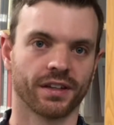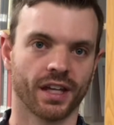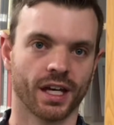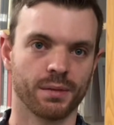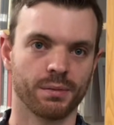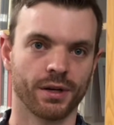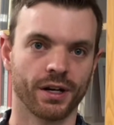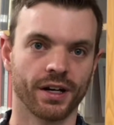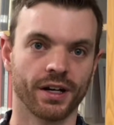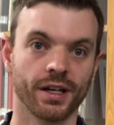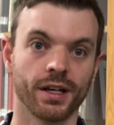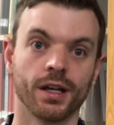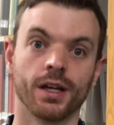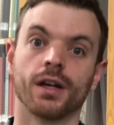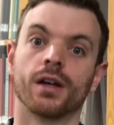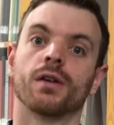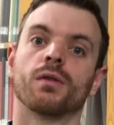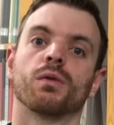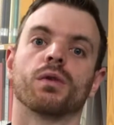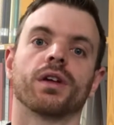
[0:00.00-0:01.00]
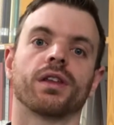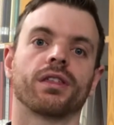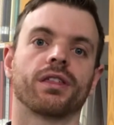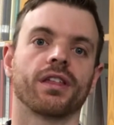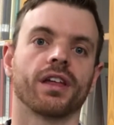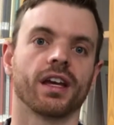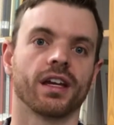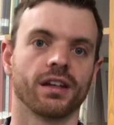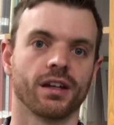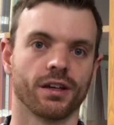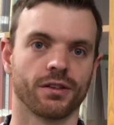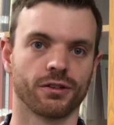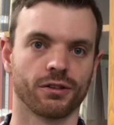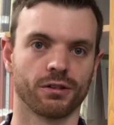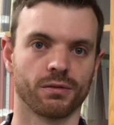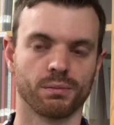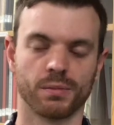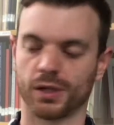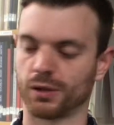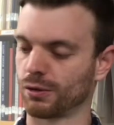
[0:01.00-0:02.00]
Library with another
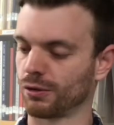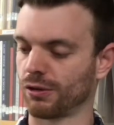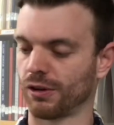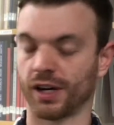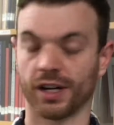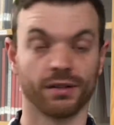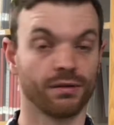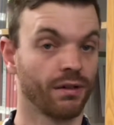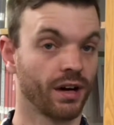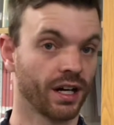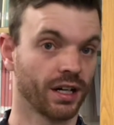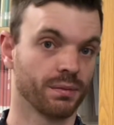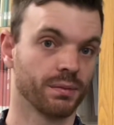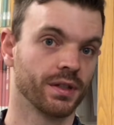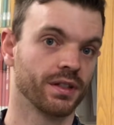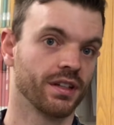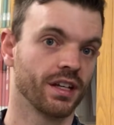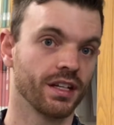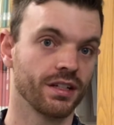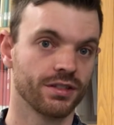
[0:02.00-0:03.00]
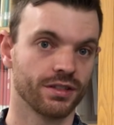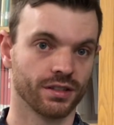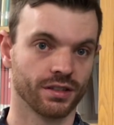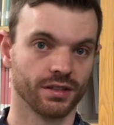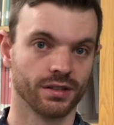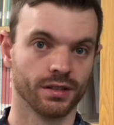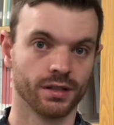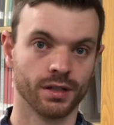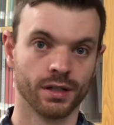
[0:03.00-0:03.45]
middle grade recommendation.